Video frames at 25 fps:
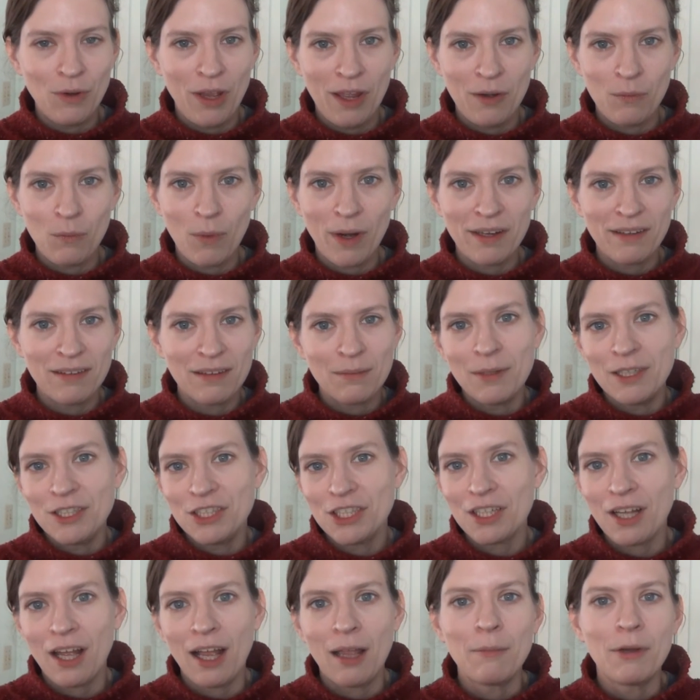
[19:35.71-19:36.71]
and waste a bunch
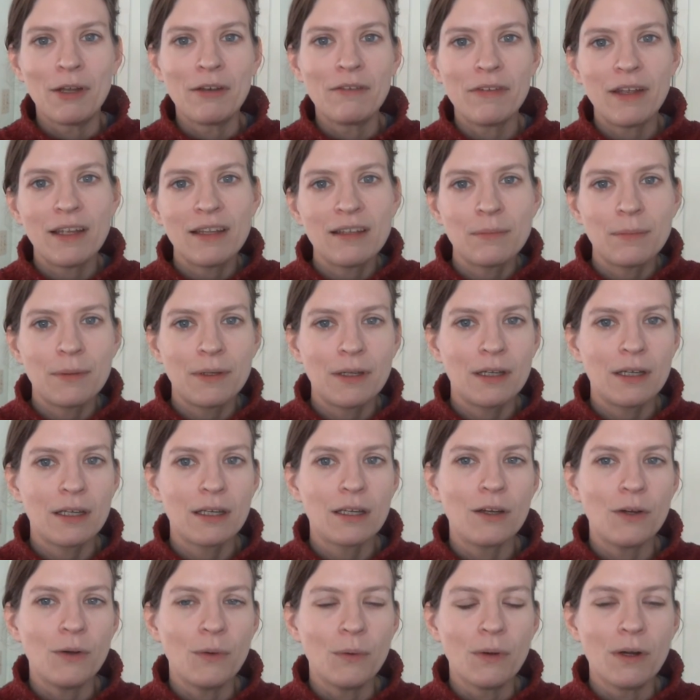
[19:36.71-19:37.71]
of time on
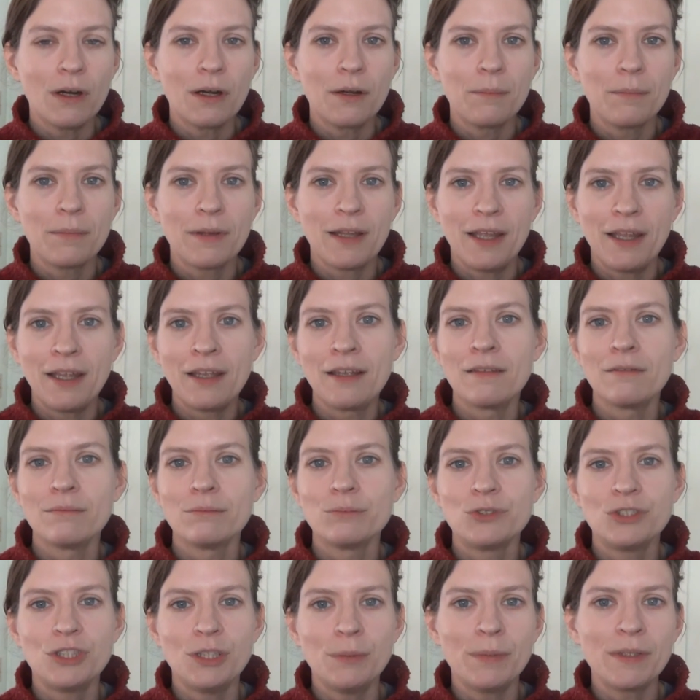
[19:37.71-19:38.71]
Facebook or playing
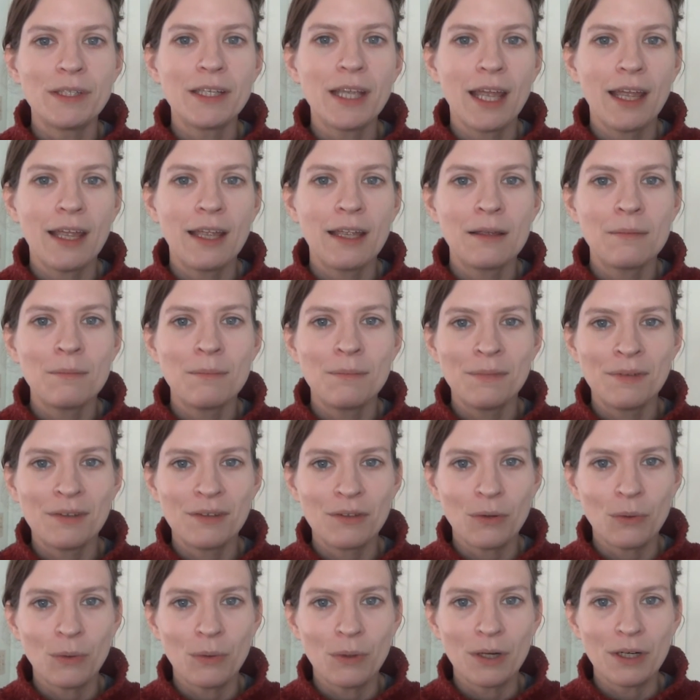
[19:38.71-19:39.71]
stupid games
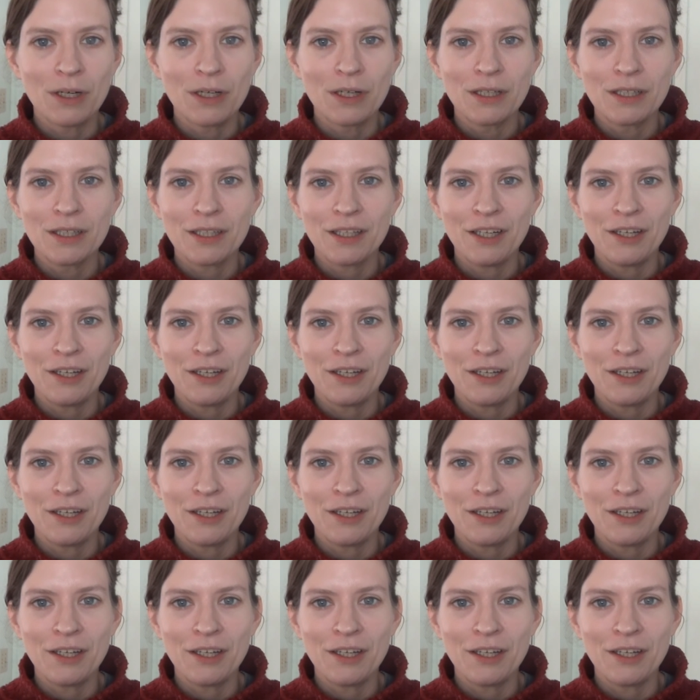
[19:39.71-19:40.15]
or,